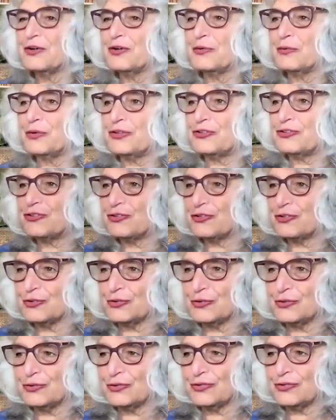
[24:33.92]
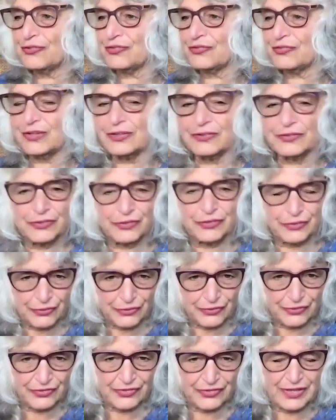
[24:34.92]
we choose
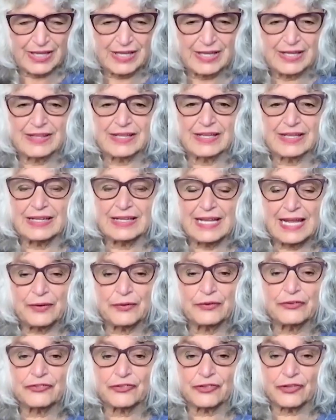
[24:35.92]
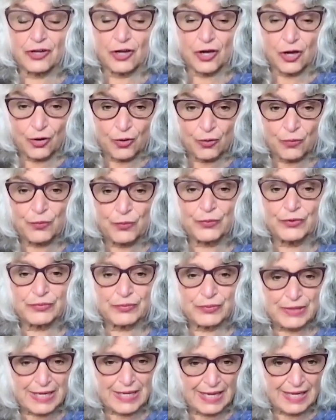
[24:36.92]
filters that allow us to cope
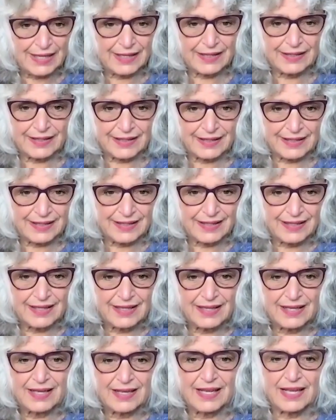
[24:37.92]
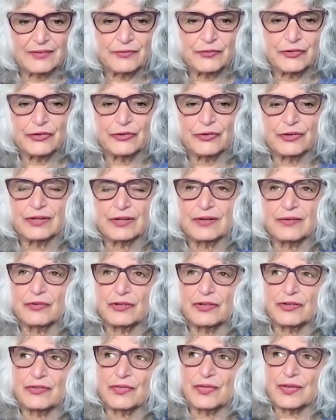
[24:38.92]
with reality. And
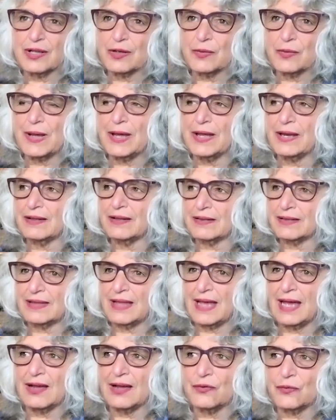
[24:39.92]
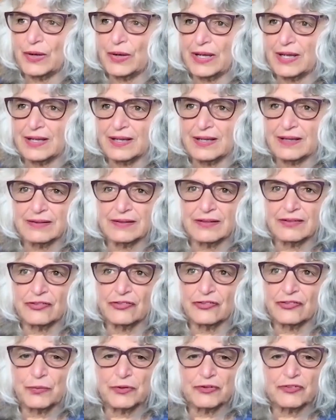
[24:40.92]
when you think about it that way,
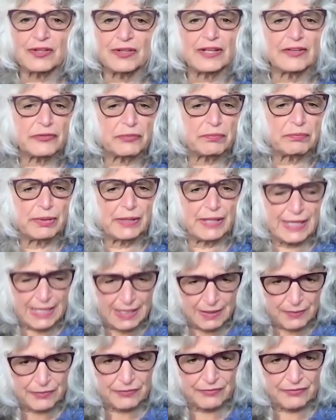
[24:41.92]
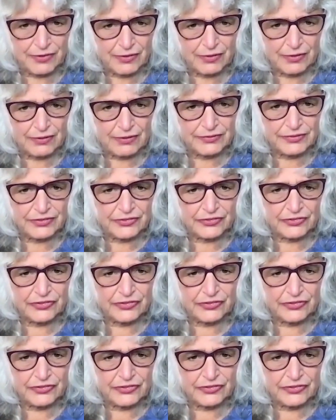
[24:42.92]
there's so much less blame involved. It's